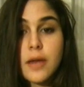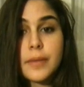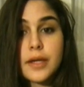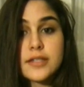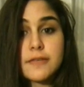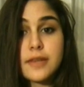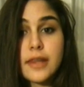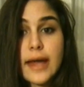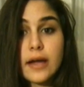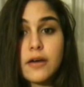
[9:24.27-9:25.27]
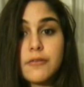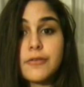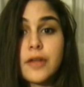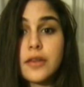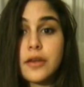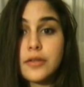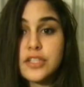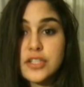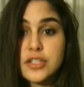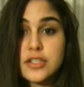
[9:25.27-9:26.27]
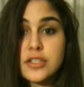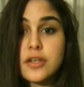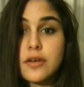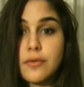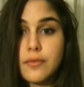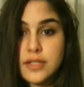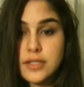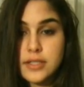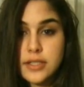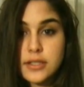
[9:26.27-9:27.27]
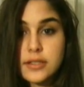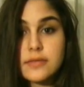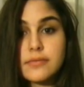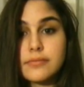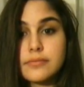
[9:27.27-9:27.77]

because of the lack of their disease resistance.